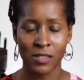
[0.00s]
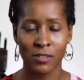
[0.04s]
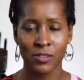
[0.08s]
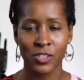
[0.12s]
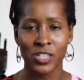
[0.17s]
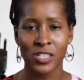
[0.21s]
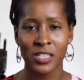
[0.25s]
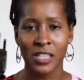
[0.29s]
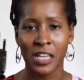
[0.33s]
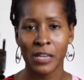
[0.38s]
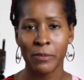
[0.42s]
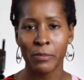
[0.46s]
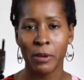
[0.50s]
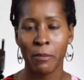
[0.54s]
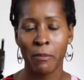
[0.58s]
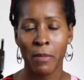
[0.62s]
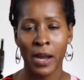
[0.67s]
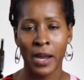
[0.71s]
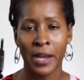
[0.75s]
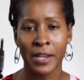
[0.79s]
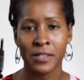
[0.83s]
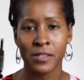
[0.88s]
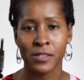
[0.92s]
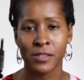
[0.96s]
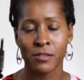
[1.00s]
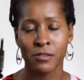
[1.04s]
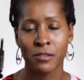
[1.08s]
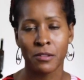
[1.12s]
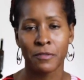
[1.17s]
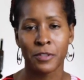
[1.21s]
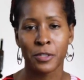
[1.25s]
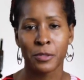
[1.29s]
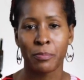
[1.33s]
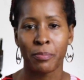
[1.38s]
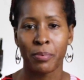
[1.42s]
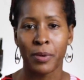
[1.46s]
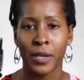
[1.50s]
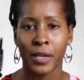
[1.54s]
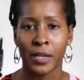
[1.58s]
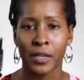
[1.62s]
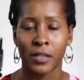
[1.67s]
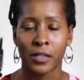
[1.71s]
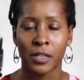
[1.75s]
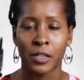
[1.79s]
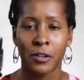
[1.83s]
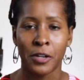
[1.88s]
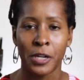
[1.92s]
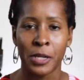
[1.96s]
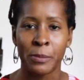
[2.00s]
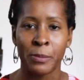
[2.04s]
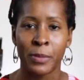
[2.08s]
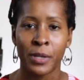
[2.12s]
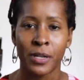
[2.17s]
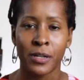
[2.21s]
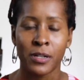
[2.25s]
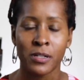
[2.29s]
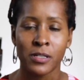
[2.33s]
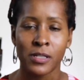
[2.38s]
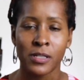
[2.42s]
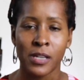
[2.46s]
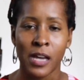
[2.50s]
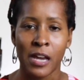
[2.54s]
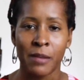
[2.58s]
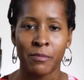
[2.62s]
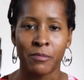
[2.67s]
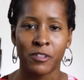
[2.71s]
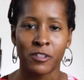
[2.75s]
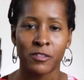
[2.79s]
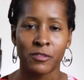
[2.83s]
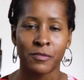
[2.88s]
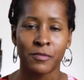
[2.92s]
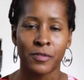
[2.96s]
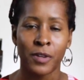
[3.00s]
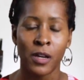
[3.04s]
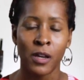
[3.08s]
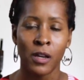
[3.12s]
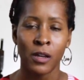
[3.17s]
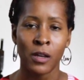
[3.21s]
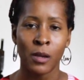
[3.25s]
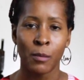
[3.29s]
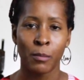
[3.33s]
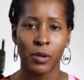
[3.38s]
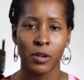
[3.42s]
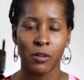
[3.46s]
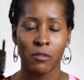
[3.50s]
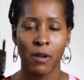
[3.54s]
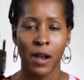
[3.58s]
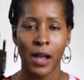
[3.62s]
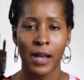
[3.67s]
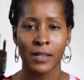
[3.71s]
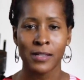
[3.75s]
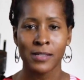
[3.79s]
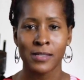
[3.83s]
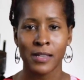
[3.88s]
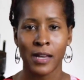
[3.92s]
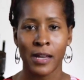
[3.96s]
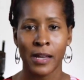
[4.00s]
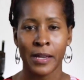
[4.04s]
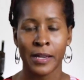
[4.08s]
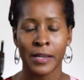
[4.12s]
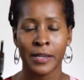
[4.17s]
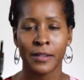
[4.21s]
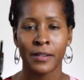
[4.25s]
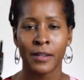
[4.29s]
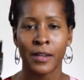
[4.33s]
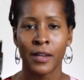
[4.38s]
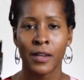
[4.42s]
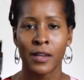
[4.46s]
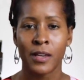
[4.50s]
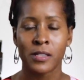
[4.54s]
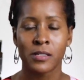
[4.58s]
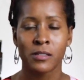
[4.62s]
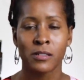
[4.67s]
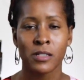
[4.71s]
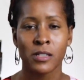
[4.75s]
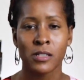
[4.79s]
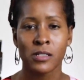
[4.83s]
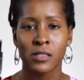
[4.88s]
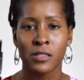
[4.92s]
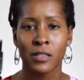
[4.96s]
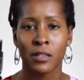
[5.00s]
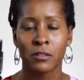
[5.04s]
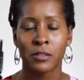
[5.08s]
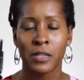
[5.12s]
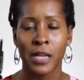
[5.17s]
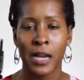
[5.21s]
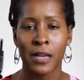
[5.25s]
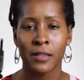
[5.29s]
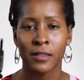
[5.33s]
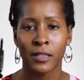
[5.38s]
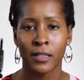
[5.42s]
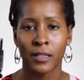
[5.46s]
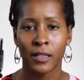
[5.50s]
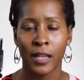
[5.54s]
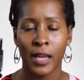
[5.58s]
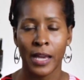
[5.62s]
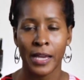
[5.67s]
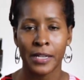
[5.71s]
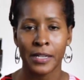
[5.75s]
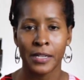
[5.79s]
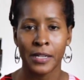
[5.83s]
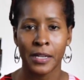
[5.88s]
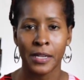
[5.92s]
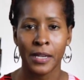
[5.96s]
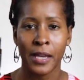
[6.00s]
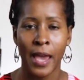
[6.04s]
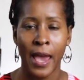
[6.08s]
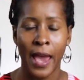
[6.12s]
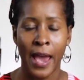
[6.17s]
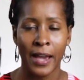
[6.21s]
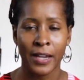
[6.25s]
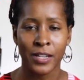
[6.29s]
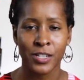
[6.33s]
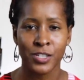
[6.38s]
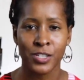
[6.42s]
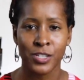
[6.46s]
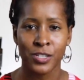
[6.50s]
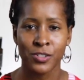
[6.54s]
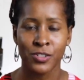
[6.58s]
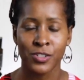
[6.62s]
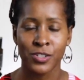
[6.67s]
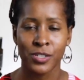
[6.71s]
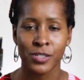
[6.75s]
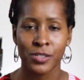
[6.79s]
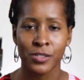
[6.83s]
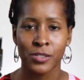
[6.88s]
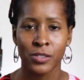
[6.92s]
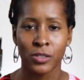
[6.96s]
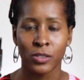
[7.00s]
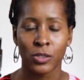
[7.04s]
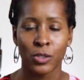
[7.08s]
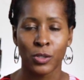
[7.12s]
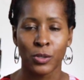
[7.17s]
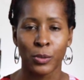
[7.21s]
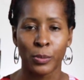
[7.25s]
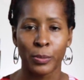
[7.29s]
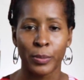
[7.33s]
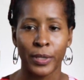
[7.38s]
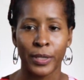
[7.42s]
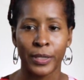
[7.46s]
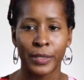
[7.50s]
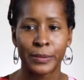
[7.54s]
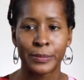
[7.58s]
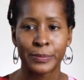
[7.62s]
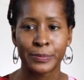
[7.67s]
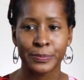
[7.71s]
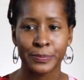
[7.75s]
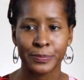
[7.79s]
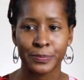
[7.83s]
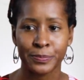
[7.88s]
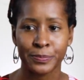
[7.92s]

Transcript: So just keep in mind too, if you pick a creamier type of peroxide, it's going to slow down the lightening action just a little bit.